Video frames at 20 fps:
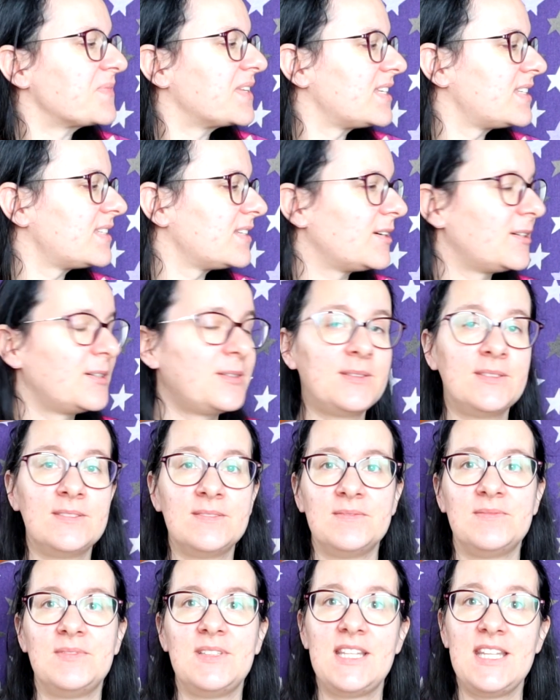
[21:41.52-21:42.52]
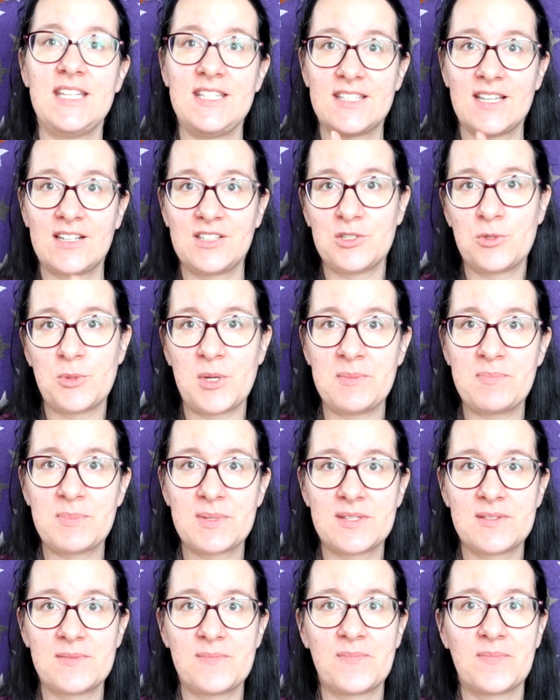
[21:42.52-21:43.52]
So these are the
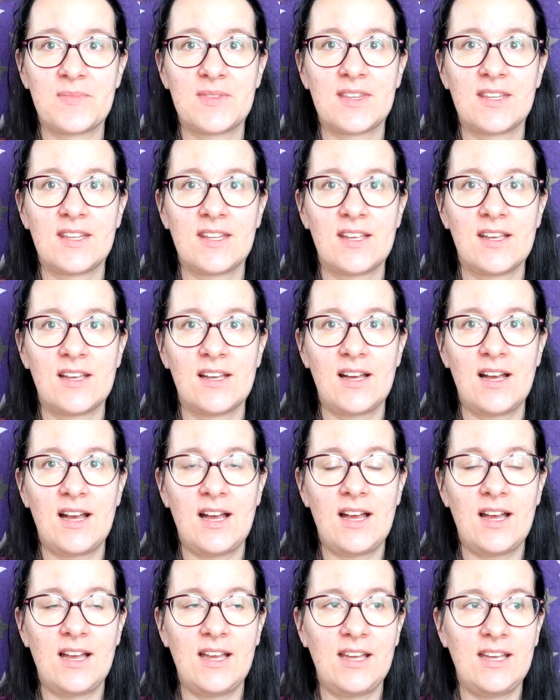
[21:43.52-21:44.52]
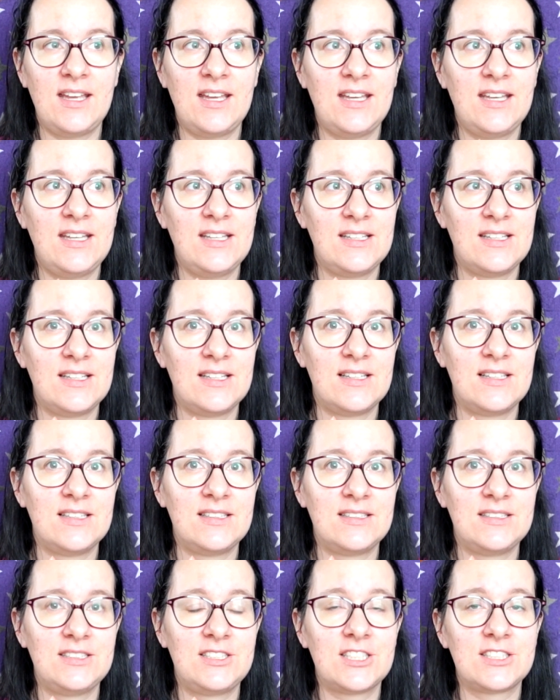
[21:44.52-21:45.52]
WIPs. I
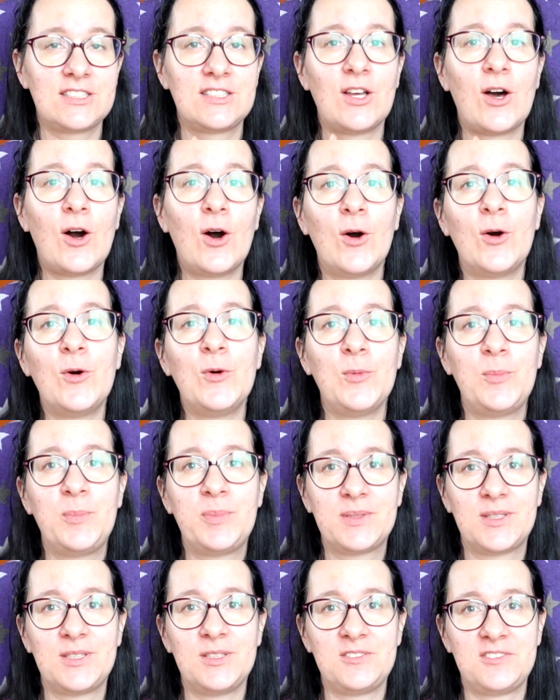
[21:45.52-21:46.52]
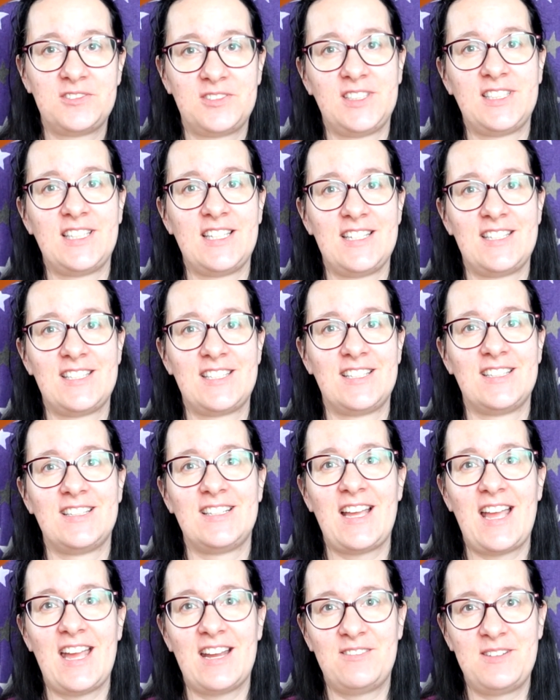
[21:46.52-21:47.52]
just hope to finish
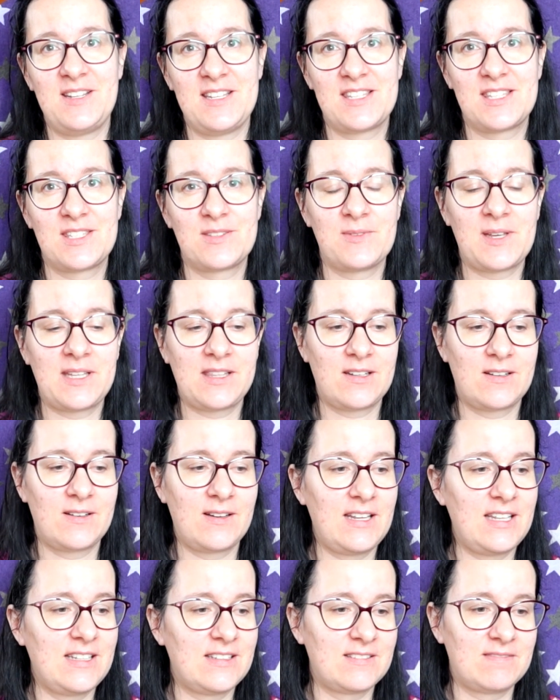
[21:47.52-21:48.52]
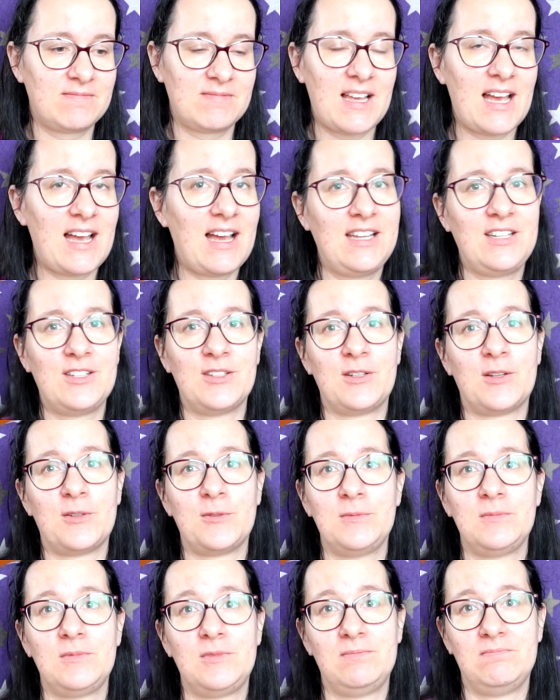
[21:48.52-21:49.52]
the Aries sweater in, I don't
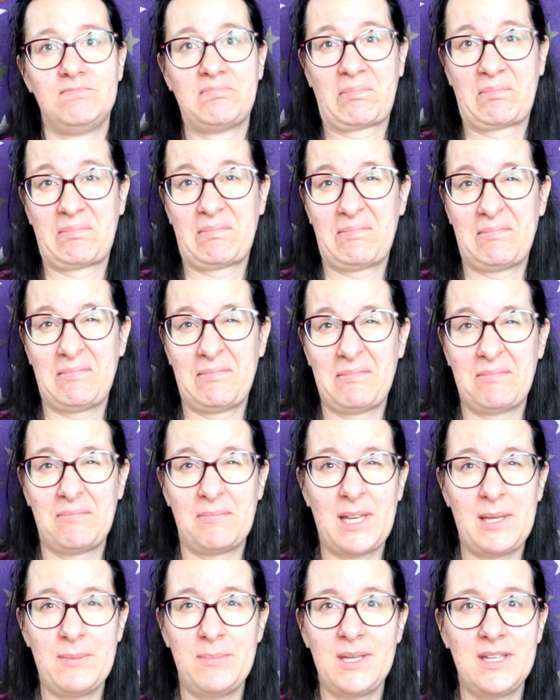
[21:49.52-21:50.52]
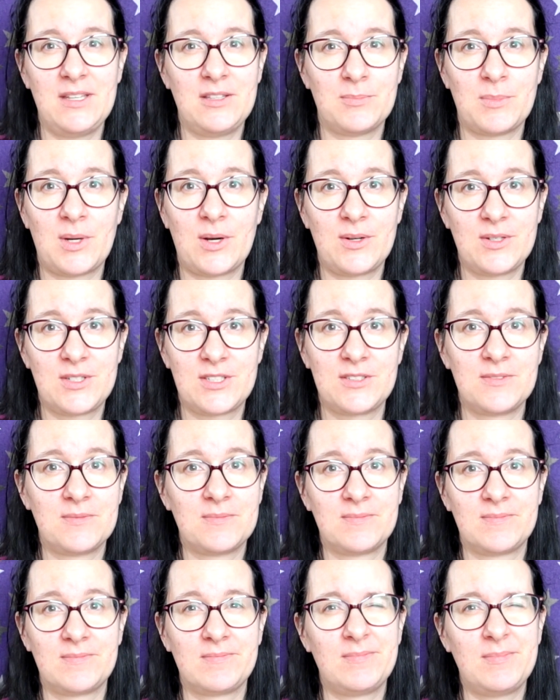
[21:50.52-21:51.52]
know, maybe in March.
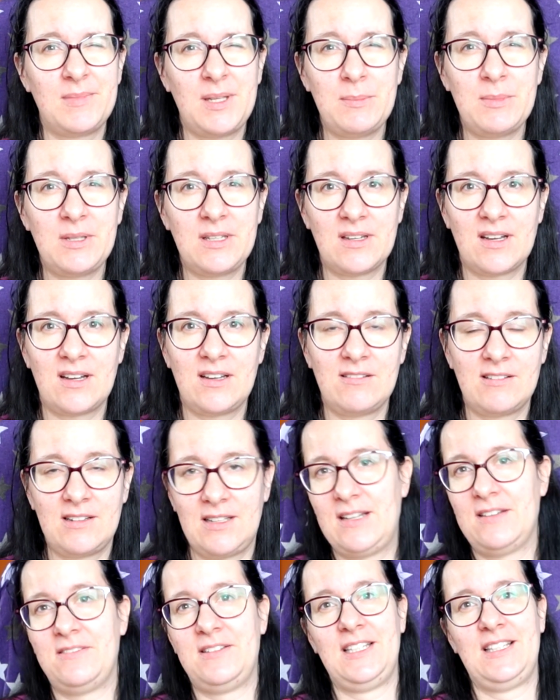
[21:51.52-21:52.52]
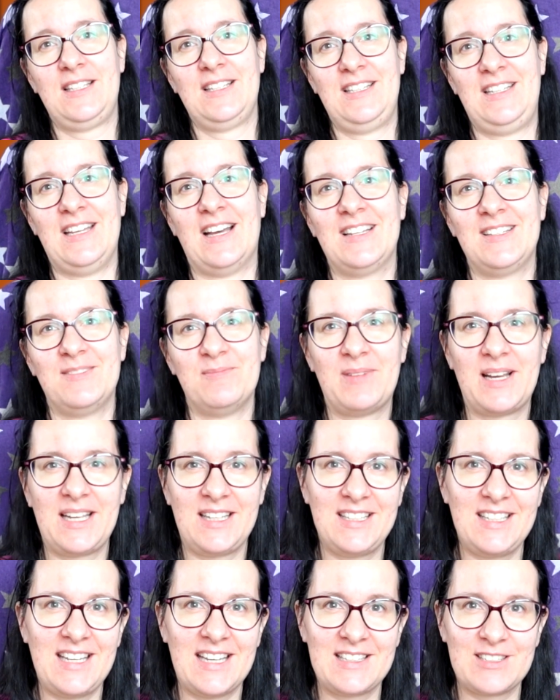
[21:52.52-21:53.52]
Maybe I will have it done by
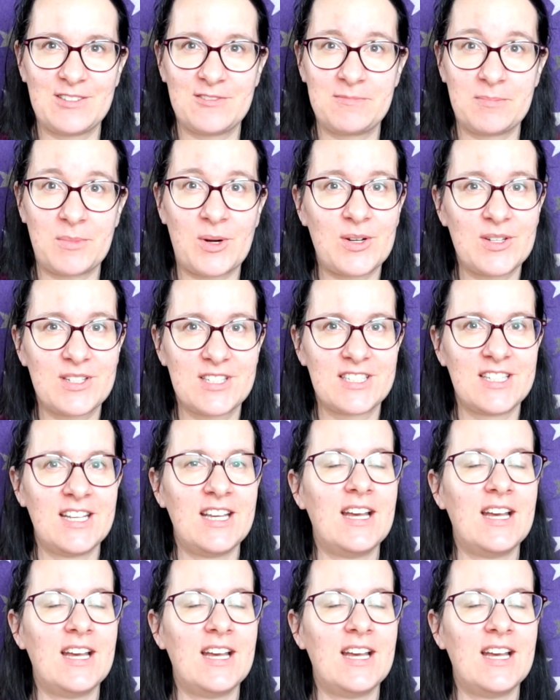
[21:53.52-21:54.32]
the end of March.